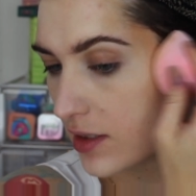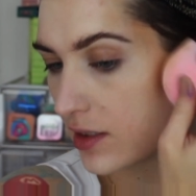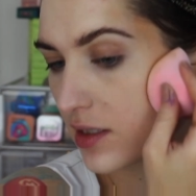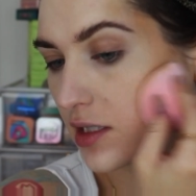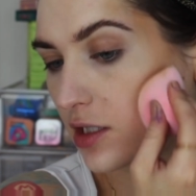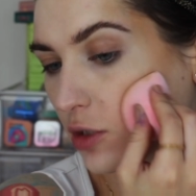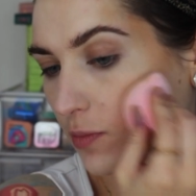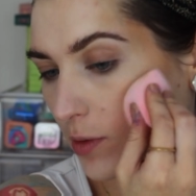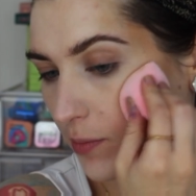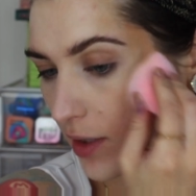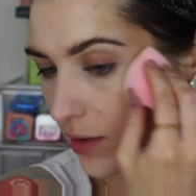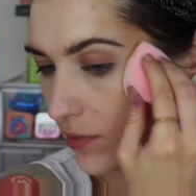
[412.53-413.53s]
it is super
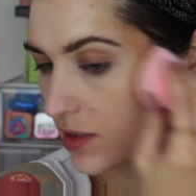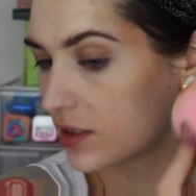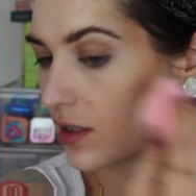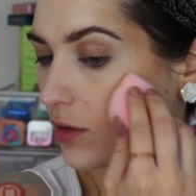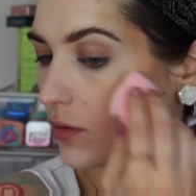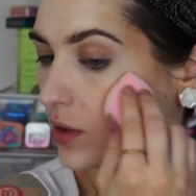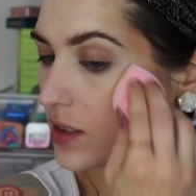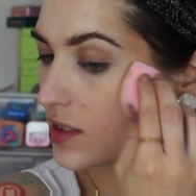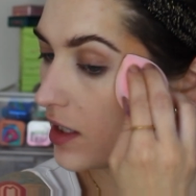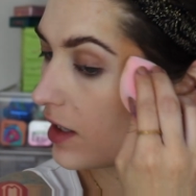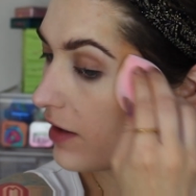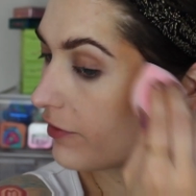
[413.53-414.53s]
pigmented. I don't want it to
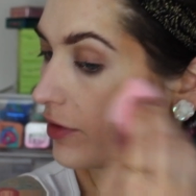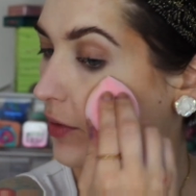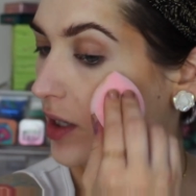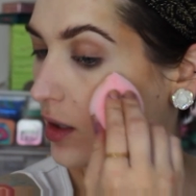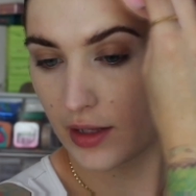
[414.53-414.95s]
get everywhere.